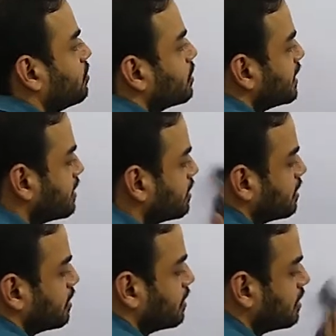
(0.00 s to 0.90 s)

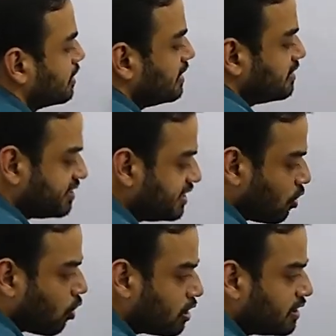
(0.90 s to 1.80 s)
Okay. See,
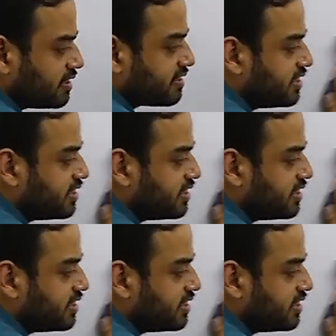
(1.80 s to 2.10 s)
all these